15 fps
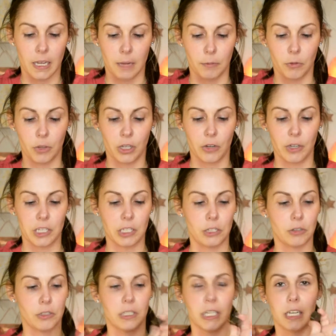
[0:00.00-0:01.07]
I'm only going to
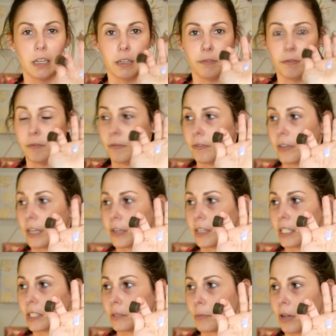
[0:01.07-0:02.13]
use like a very
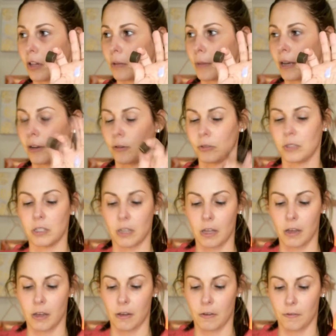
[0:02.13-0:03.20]
small amount
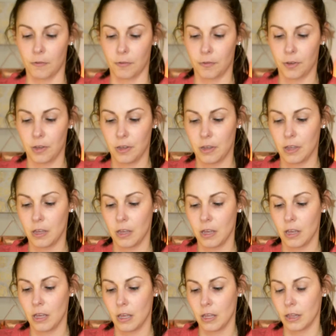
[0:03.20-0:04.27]
of
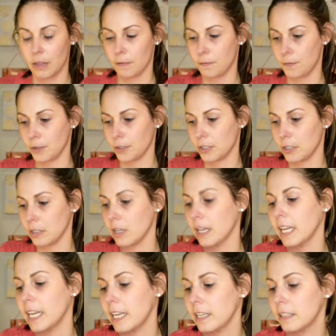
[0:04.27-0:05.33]
the First
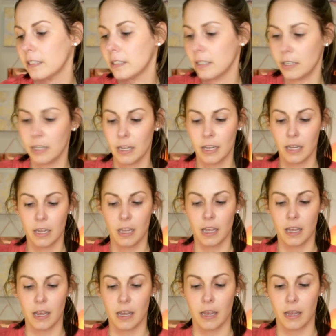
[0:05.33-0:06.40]
Light,
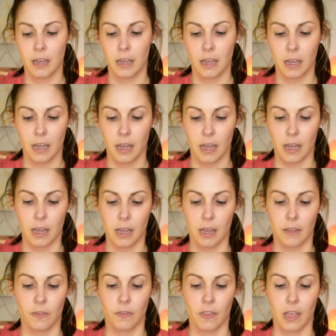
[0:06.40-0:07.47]

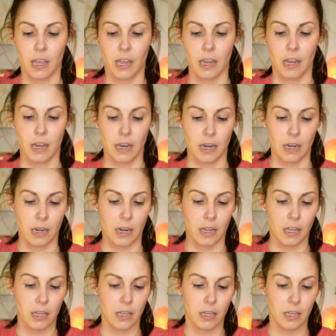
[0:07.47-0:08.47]
and then